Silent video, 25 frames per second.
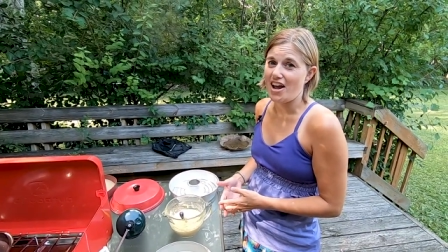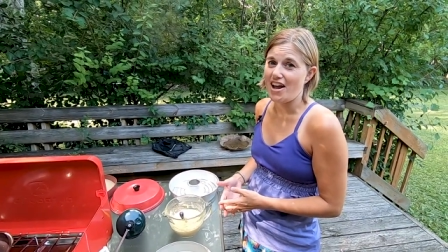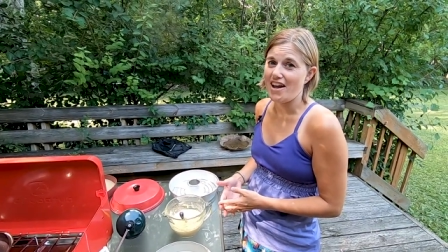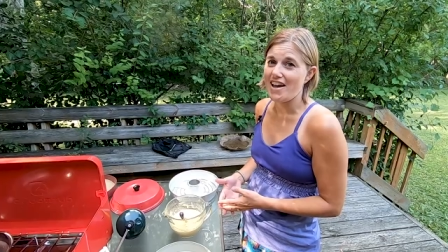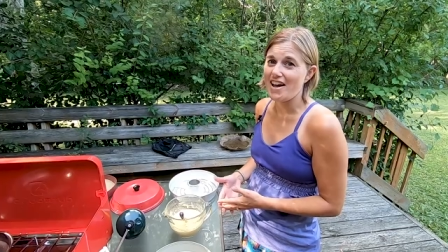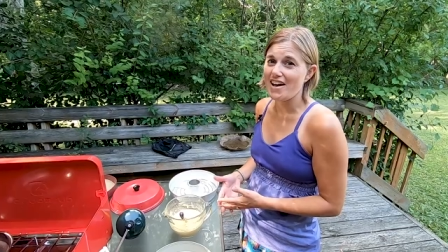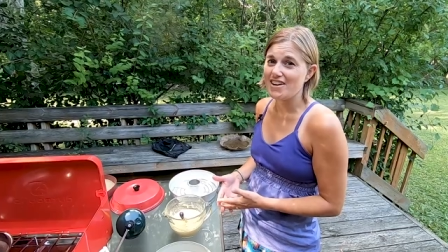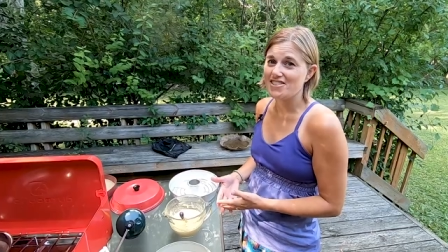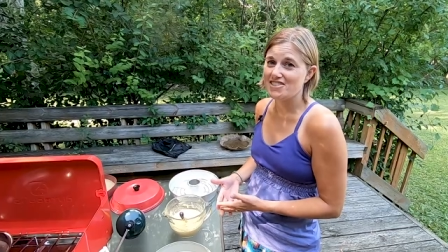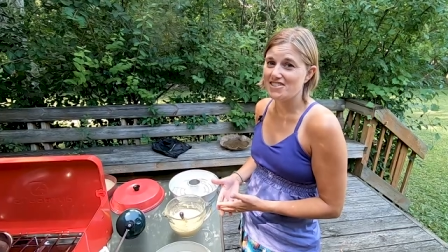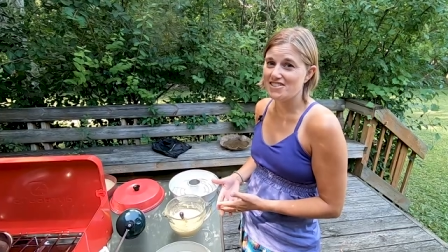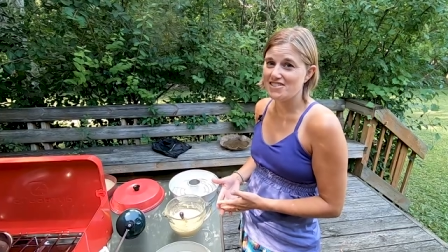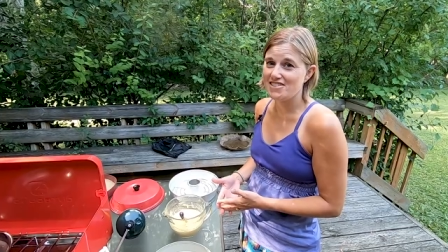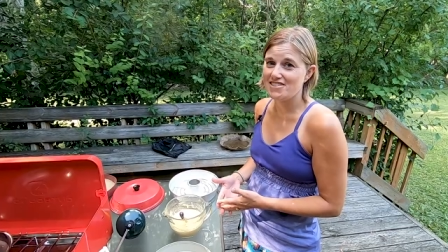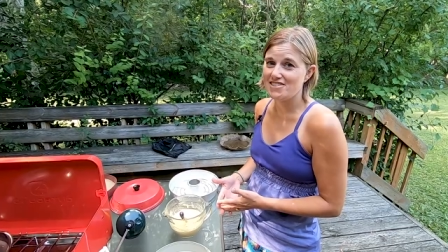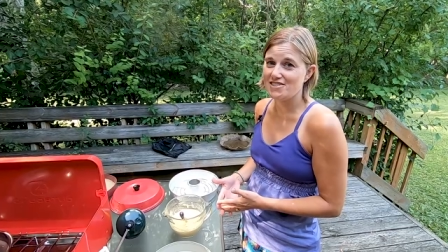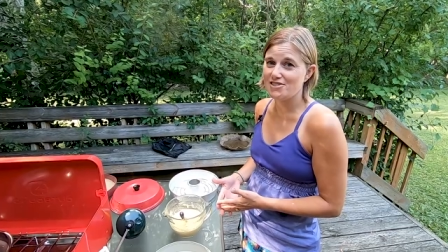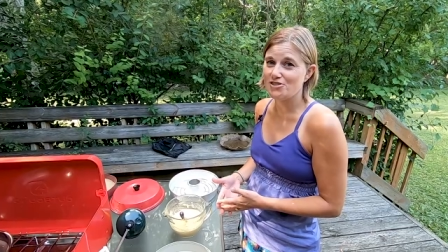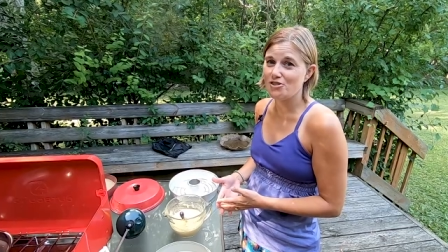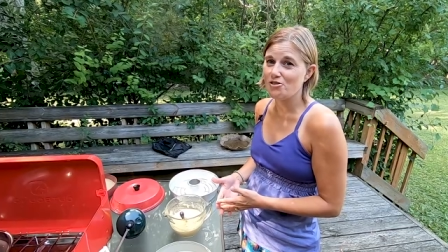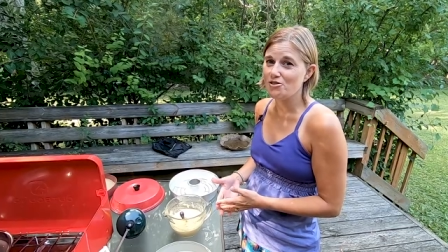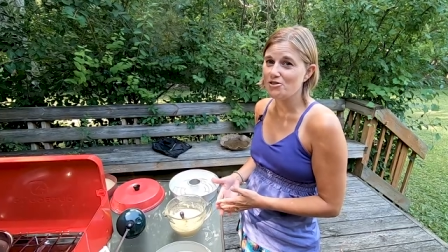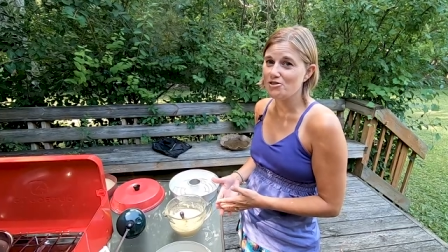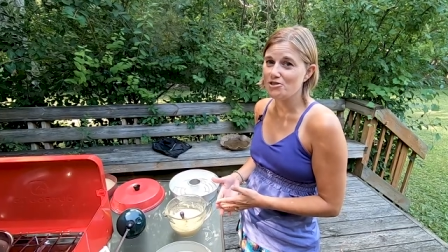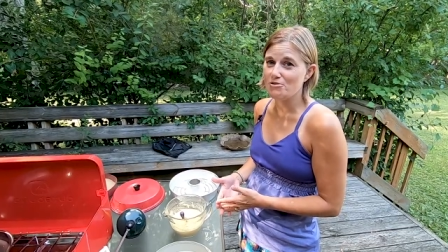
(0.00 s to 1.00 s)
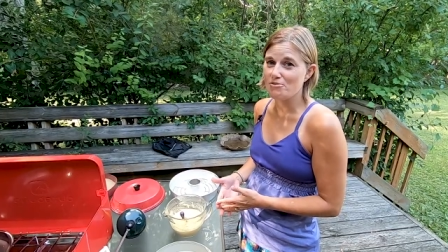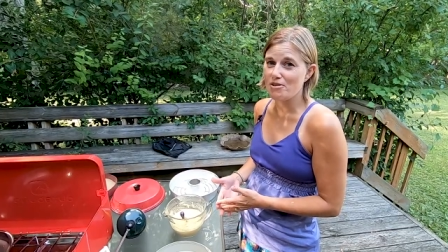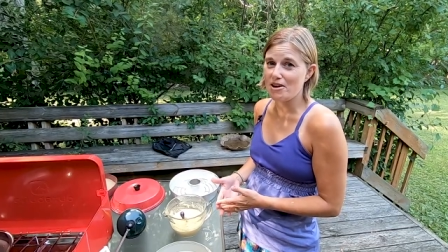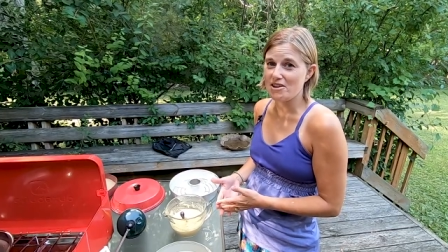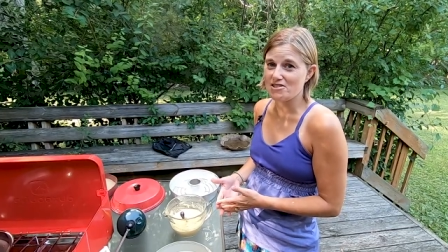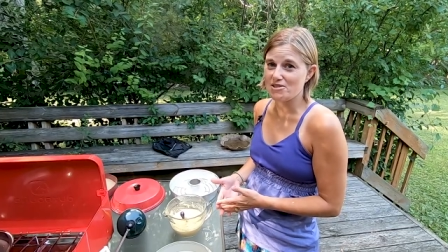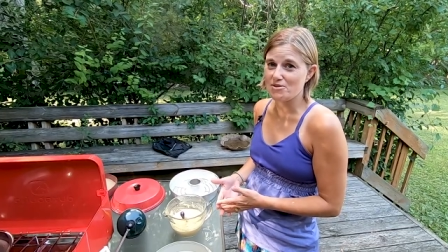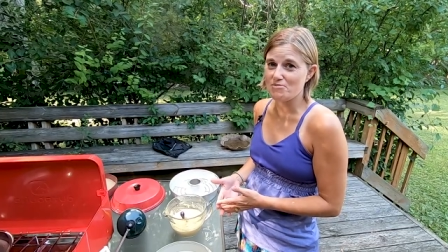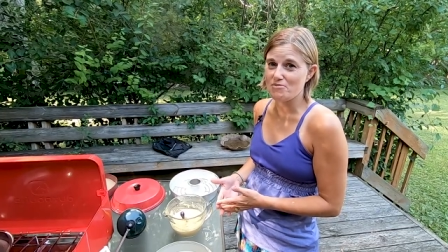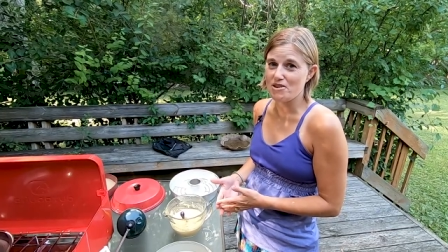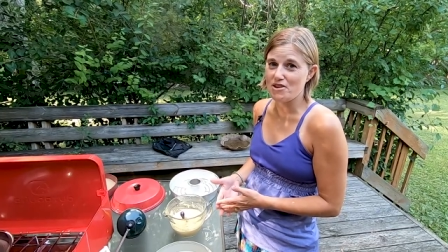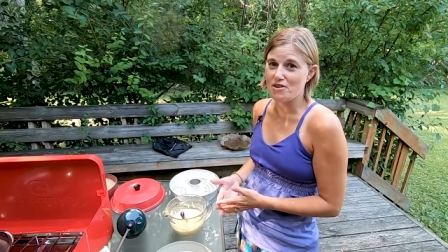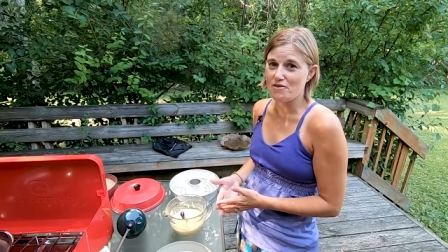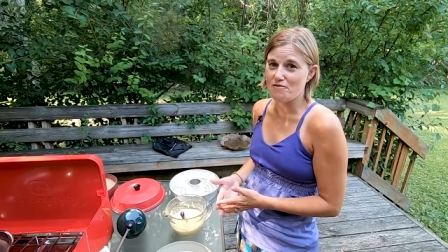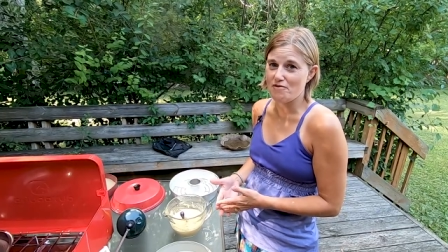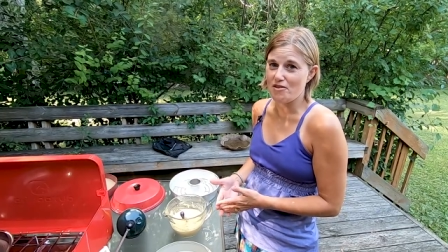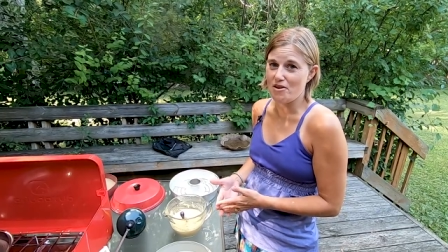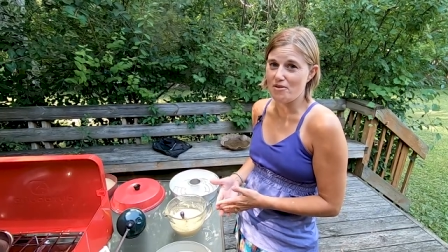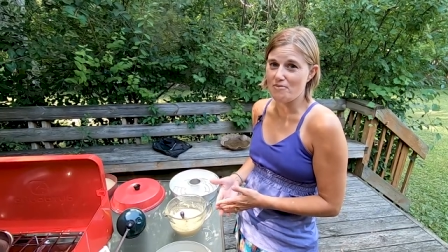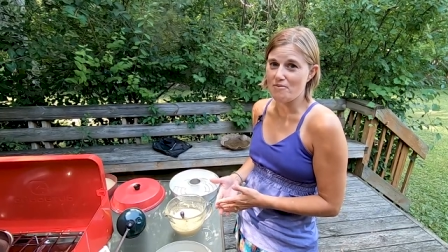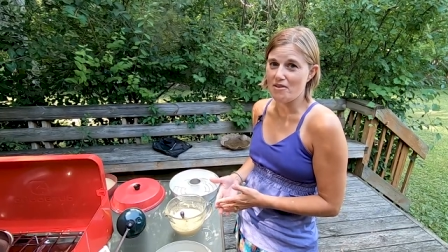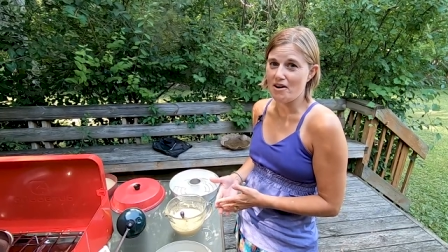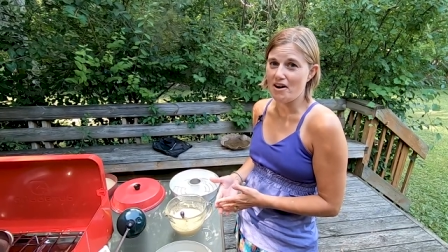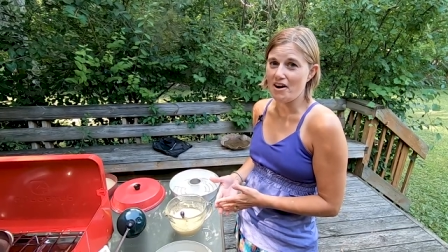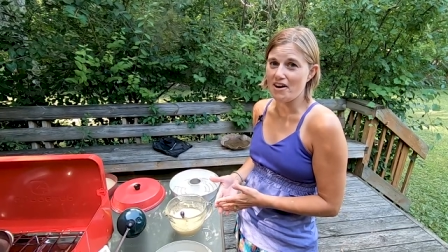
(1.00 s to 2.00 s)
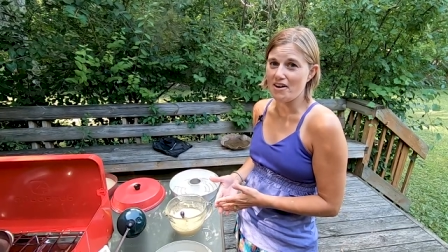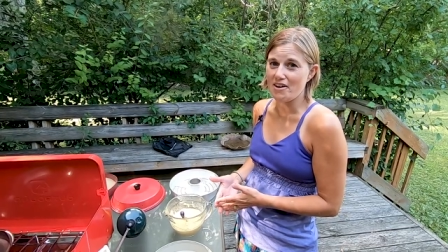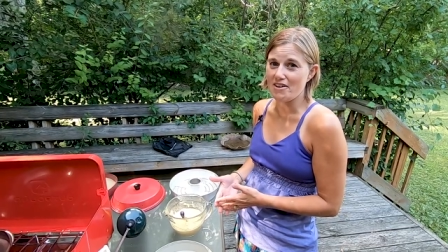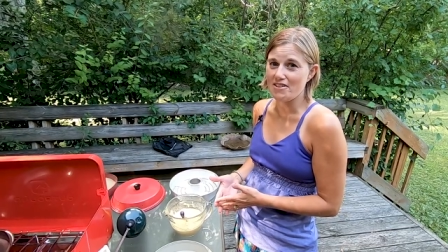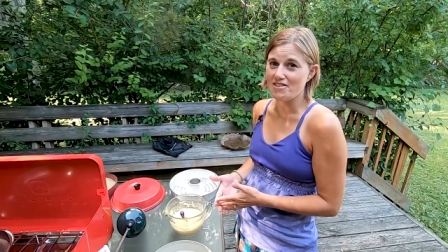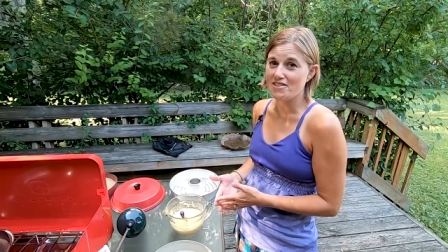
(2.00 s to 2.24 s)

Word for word: I actually had stolen the recipe from uh,